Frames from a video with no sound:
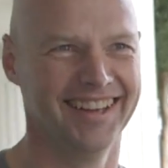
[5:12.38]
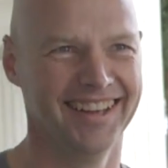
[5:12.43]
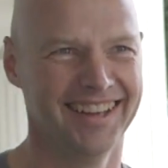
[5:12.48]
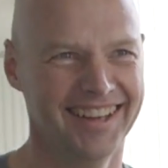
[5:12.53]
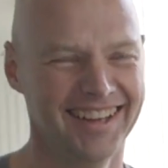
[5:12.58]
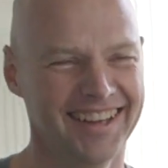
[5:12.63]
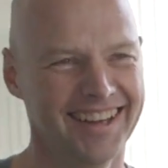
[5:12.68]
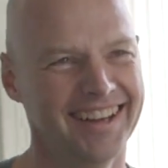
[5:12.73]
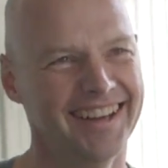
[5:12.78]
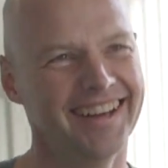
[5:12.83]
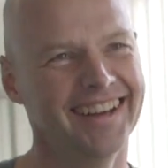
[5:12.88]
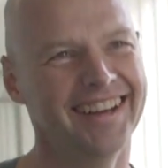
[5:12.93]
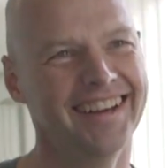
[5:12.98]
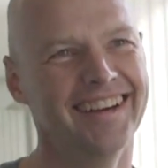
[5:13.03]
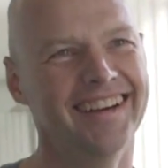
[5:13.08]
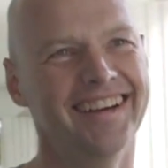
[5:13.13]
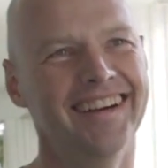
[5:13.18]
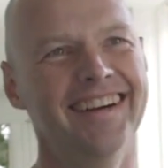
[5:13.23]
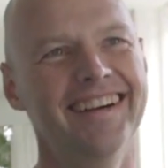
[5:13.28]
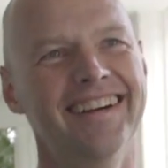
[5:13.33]
What's something you've
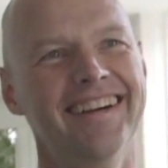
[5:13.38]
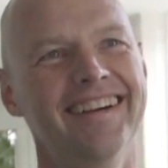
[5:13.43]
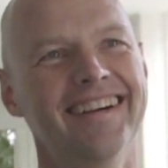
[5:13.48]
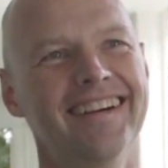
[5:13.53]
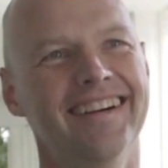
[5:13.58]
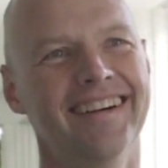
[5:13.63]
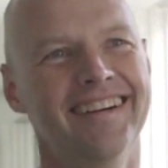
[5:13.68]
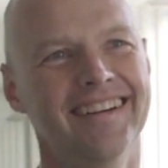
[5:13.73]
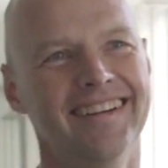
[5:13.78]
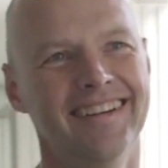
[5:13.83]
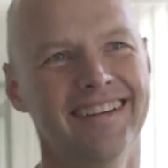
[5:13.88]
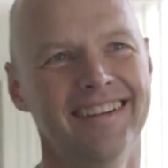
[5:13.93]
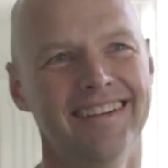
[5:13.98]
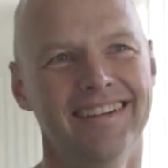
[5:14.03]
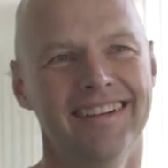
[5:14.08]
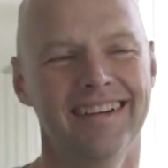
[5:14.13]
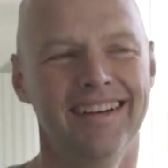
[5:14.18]
learned in the past month?